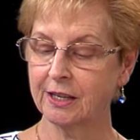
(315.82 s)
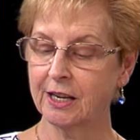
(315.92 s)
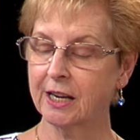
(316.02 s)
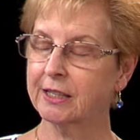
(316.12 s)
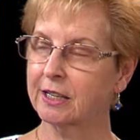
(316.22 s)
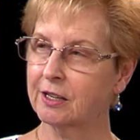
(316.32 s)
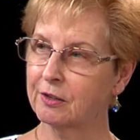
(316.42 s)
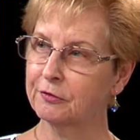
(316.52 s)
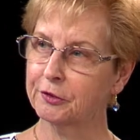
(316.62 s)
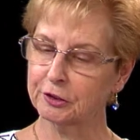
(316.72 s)
I get
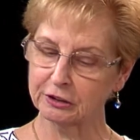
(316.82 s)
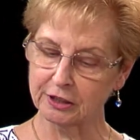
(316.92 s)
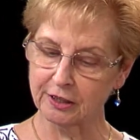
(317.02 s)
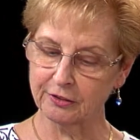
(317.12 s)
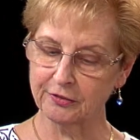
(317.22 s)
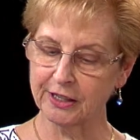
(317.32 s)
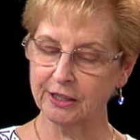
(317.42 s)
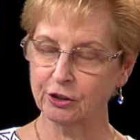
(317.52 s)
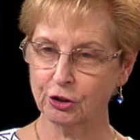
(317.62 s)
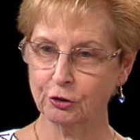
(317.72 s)
comfort, love, and
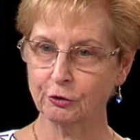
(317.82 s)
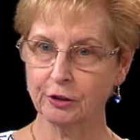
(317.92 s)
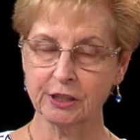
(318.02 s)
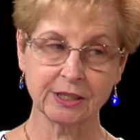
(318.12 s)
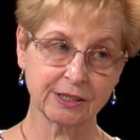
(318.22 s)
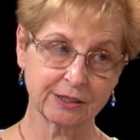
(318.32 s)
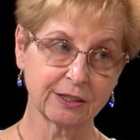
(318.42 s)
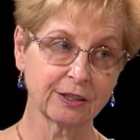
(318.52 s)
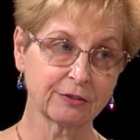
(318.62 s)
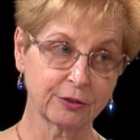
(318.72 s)
assurance
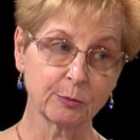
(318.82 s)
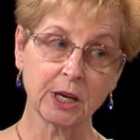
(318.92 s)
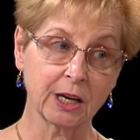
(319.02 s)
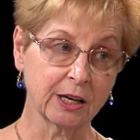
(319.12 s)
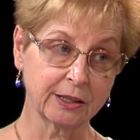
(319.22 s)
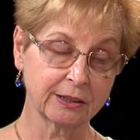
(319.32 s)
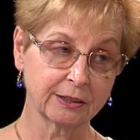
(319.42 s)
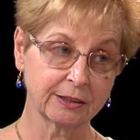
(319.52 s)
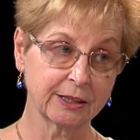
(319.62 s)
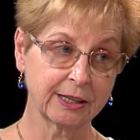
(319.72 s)
from mm. God.
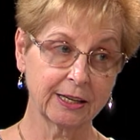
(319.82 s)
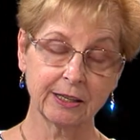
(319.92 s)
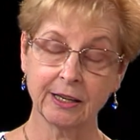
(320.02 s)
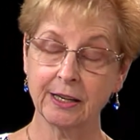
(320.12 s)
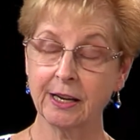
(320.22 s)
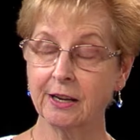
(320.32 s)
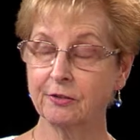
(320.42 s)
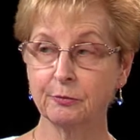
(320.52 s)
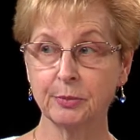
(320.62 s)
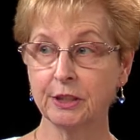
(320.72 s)
Absolutely. And I
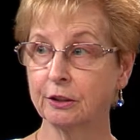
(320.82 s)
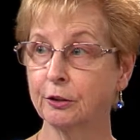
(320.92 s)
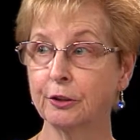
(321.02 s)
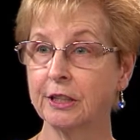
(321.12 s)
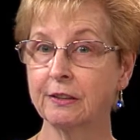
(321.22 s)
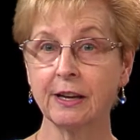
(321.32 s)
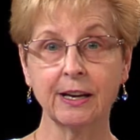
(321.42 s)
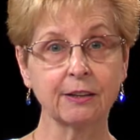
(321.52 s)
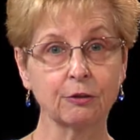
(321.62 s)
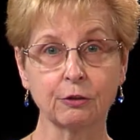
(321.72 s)
have been learning
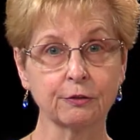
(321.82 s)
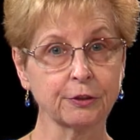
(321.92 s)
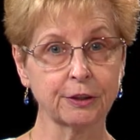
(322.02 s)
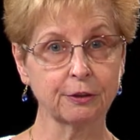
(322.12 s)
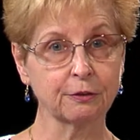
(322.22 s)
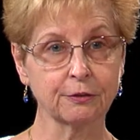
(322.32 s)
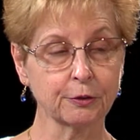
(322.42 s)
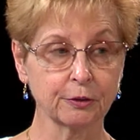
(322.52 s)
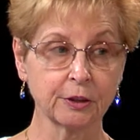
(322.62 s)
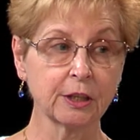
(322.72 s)
that over and
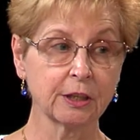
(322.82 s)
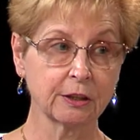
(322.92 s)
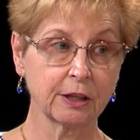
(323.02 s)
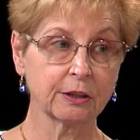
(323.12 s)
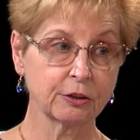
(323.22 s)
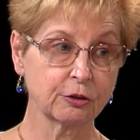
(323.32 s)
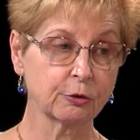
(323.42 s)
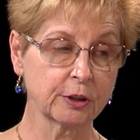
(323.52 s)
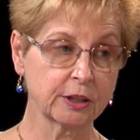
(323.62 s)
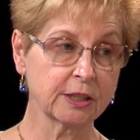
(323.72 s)
over
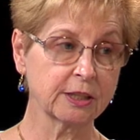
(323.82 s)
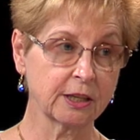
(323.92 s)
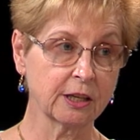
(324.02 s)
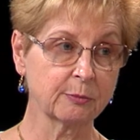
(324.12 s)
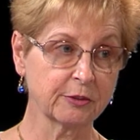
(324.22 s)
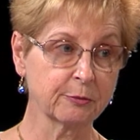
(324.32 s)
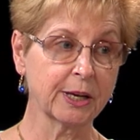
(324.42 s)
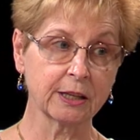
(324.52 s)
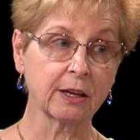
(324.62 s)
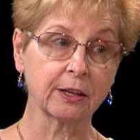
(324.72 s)
during this time of my
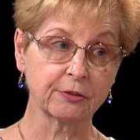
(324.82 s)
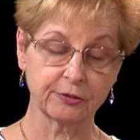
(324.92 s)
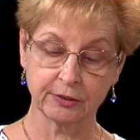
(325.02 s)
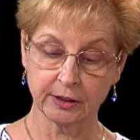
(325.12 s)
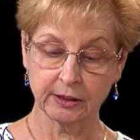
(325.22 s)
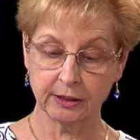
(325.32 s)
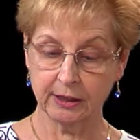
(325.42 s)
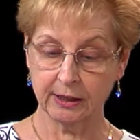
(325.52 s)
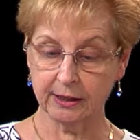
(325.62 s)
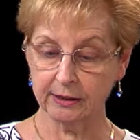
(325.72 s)
mm-hmm. life. Mm.
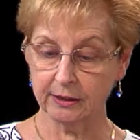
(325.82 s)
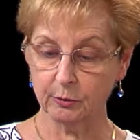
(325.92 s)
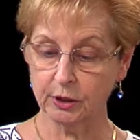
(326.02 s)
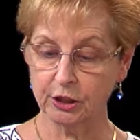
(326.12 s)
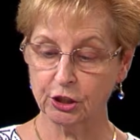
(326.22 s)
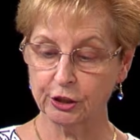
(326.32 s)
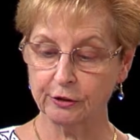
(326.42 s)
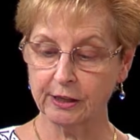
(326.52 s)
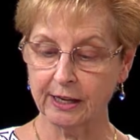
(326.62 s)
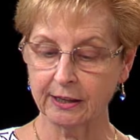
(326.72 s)
And I want to share
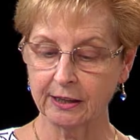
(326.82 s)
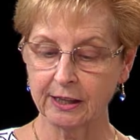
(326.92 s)
that.